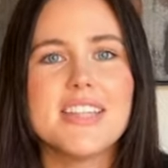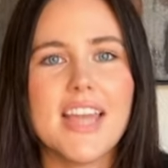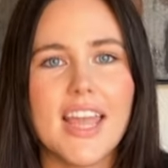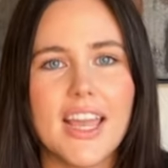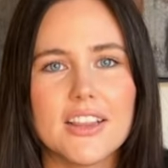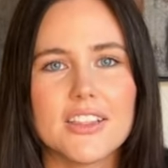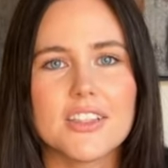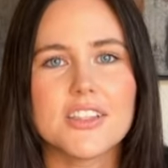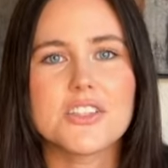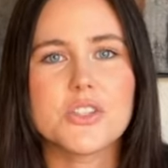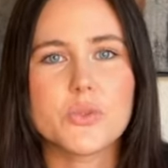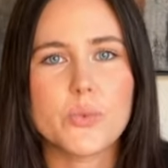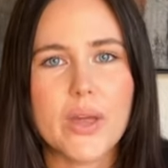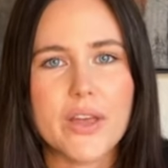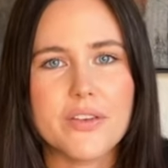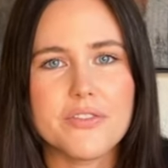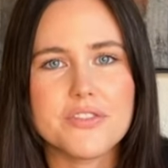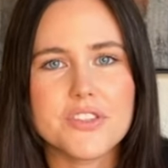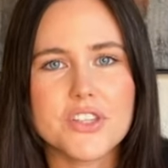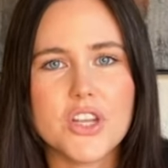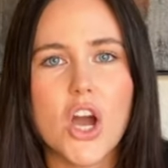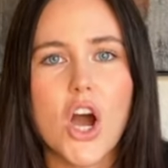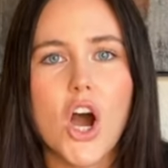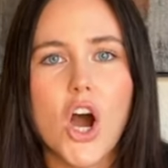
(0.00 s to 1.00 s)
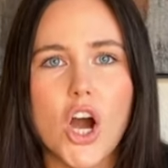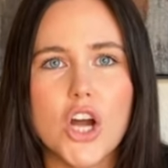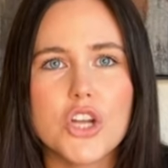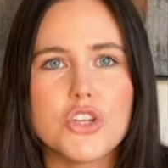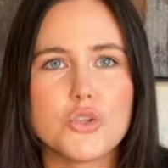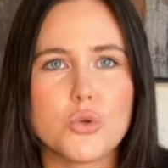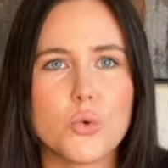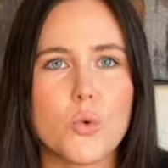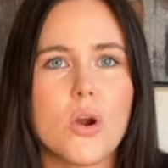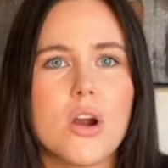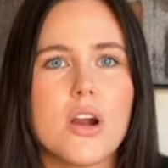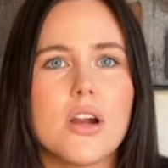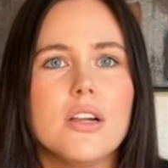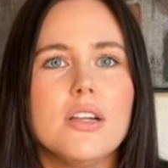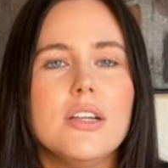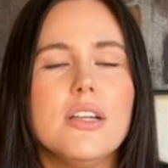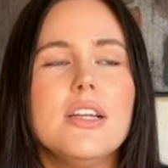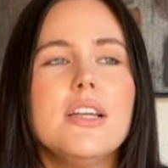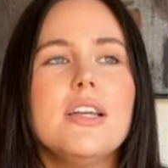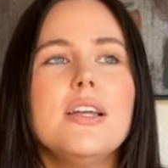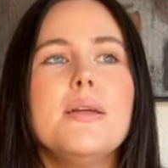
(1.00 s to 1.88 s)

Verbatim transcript: Taylor Swift on tour.